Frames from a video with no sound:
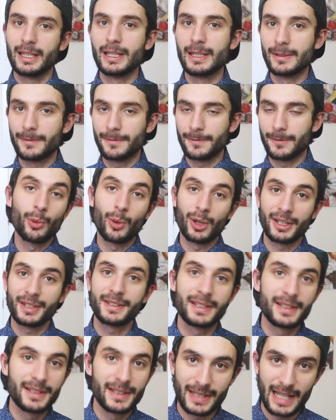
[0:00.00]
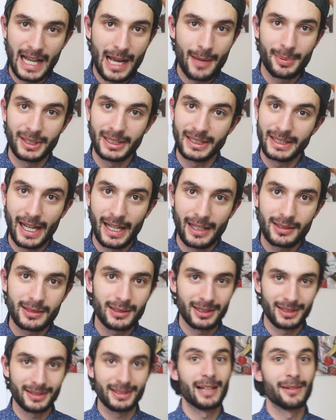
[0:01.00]
if you wanna see this happen again,
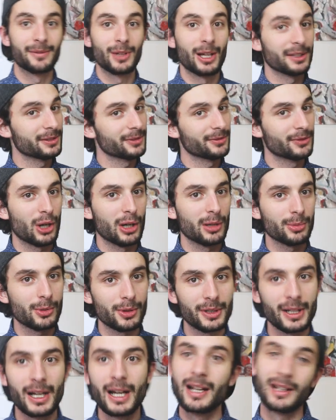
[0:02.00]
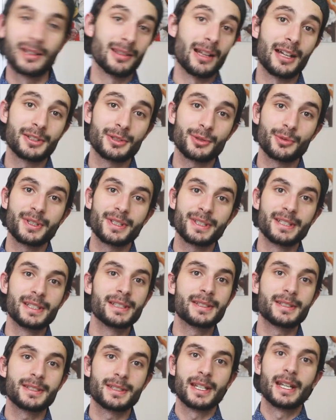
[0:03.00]
because I have lots of cardboard, lots of
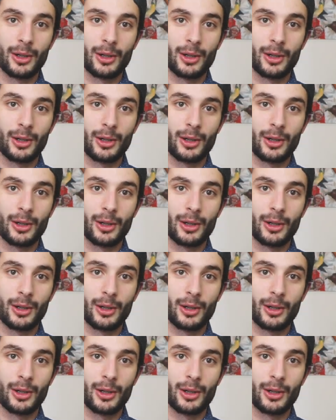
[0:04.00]
receipts.